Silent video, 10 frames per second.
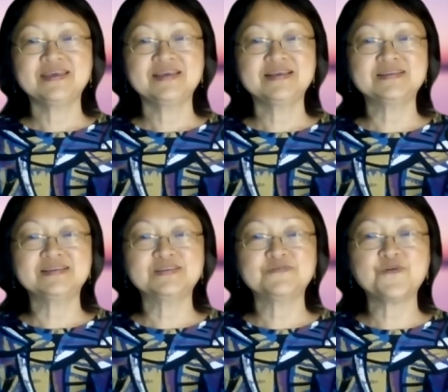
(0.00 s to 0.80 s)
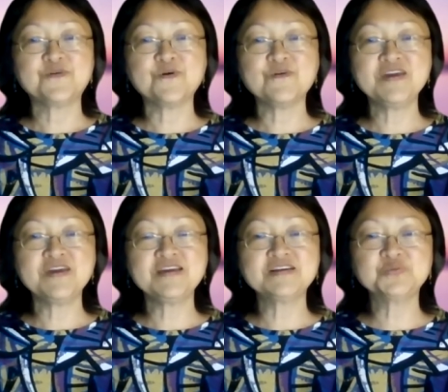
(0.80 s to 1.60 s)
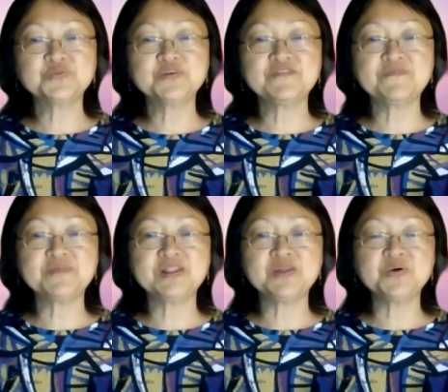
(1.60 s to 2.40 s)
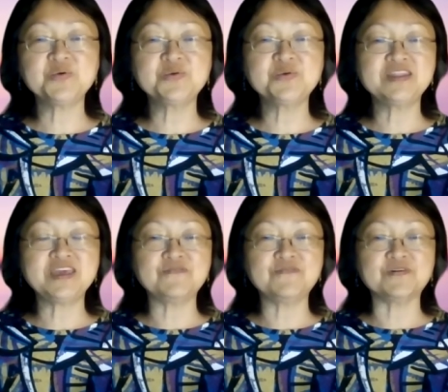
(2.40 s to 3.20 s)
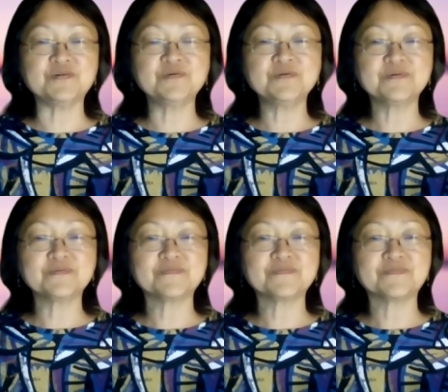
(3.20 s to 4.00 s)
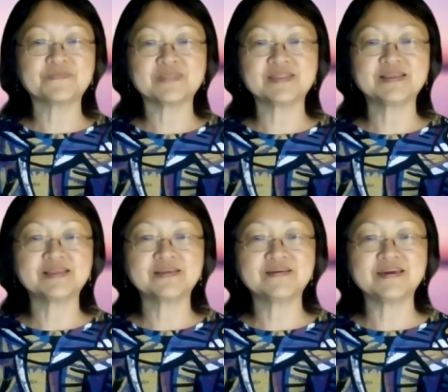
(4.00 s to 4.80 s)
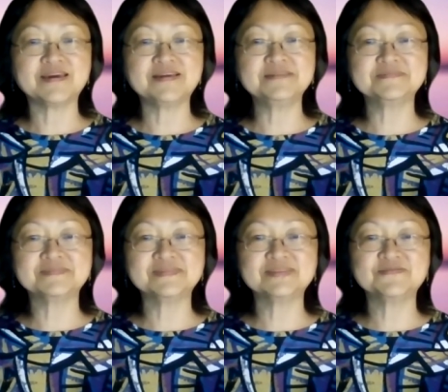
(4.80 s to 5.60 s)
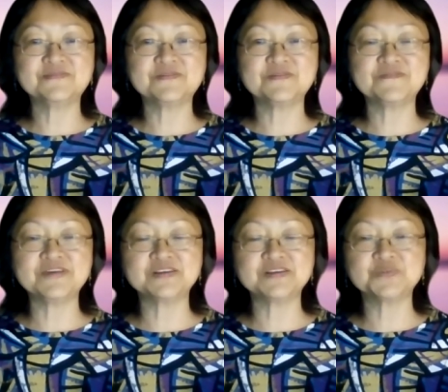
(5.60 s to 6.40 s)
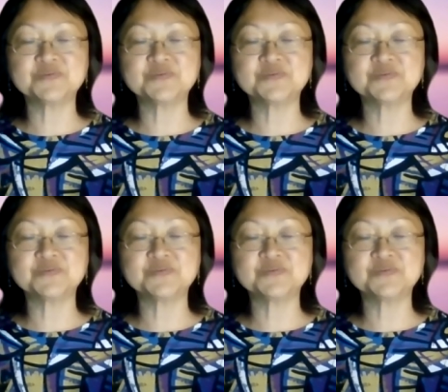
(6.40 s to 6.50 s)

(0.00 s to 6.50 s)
is 4 fingers width below the navel. Okay, 4 fingers